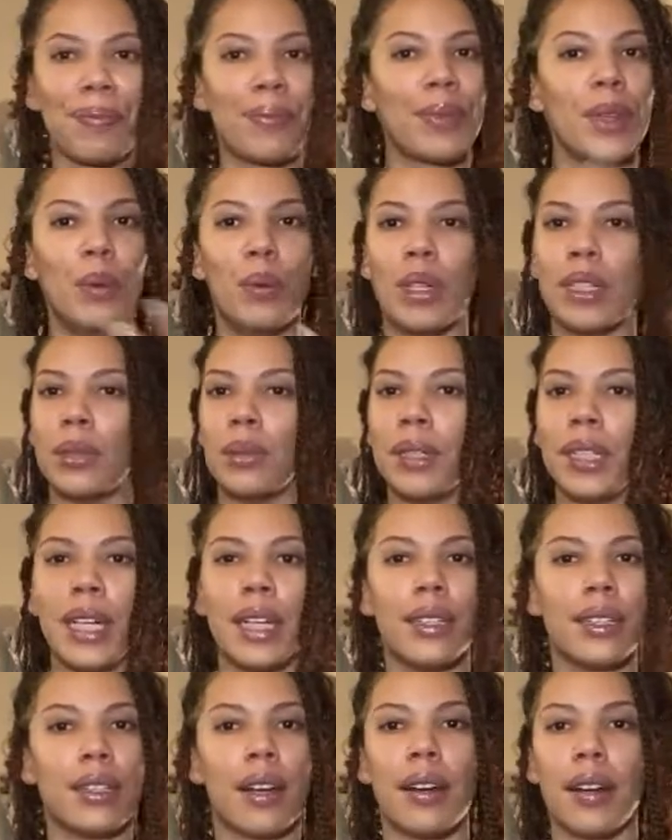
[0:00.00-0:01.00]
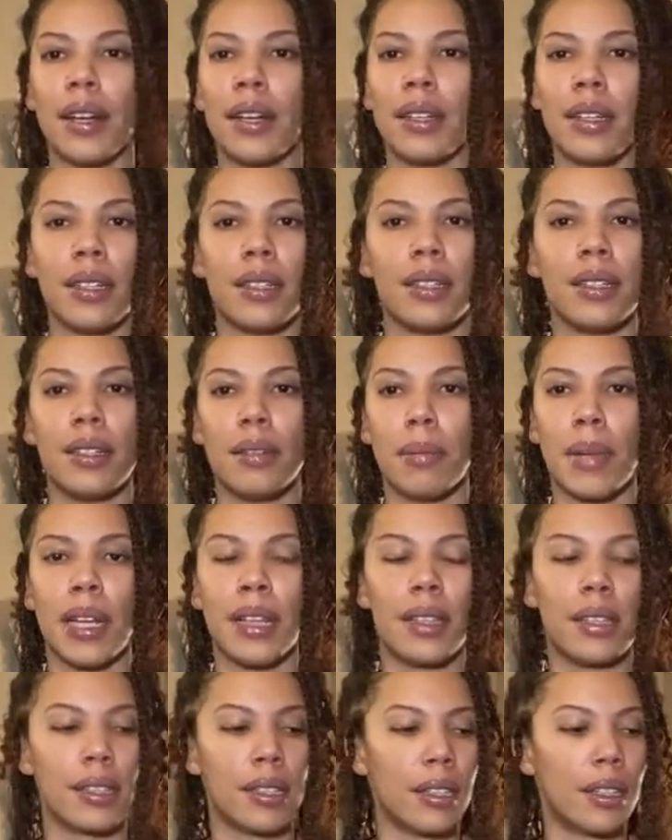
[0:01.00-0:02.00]
once we start getting into the month,
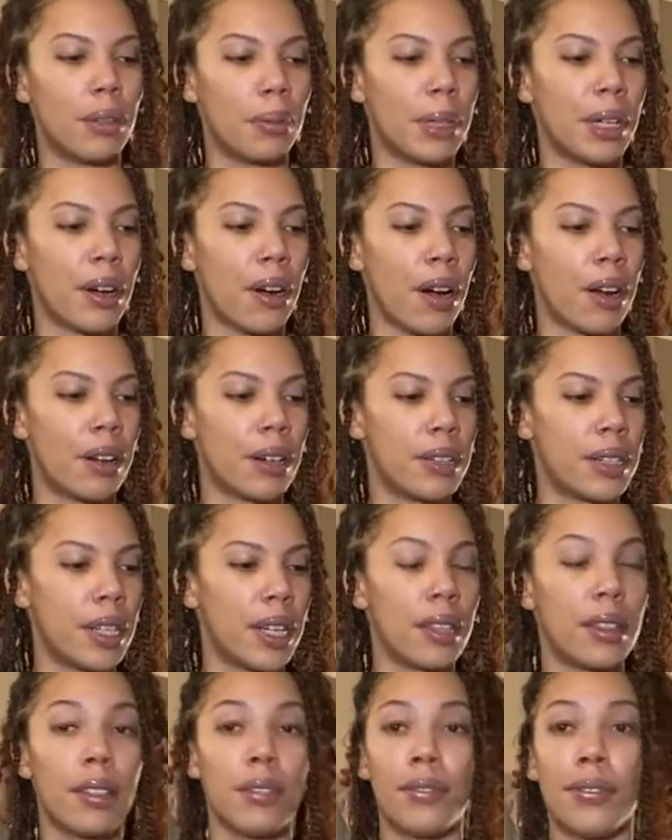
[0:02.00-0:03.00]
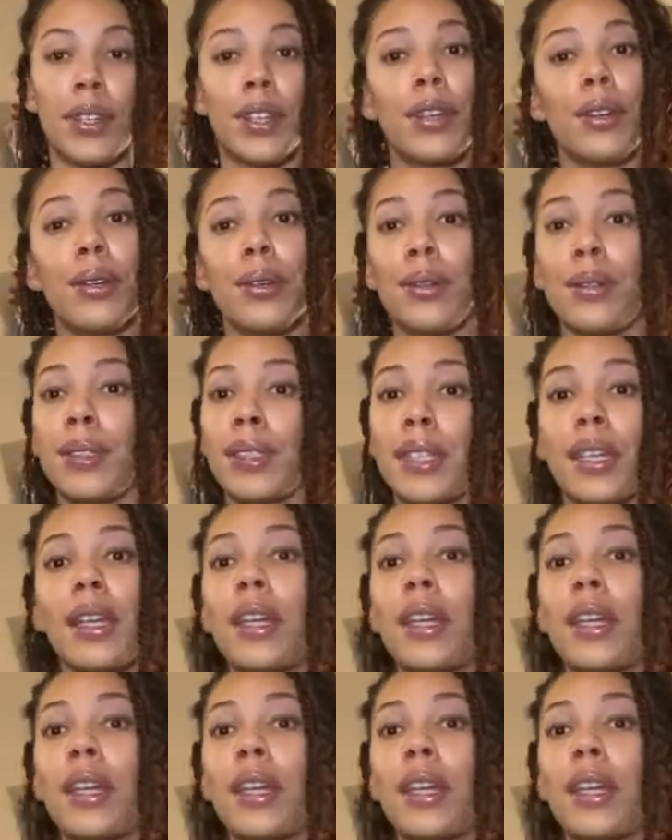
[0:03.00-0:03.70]
it's a little bit harder to get the views.